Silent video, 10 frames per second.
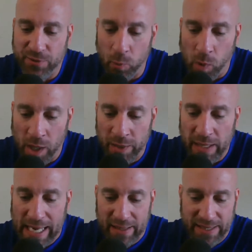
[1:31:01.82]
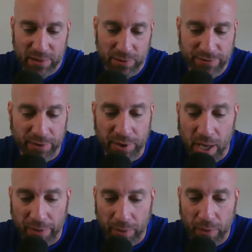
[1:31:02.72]
for one and kneels for
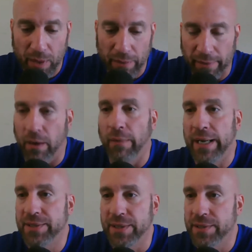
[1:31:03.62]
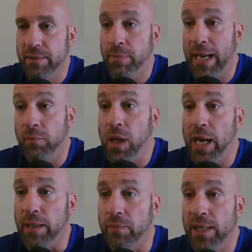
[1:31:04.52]
another, they're a racist. Bottom
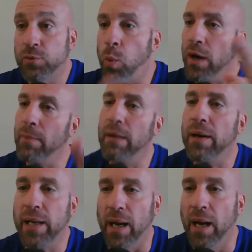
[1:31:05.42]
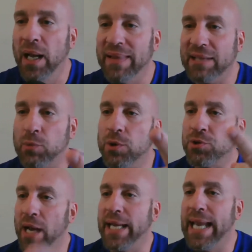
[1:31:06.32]
line, it's one America. That's what we're
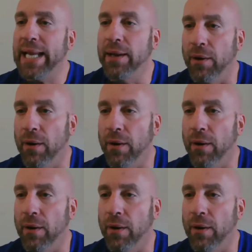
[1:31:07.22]
trying to get here.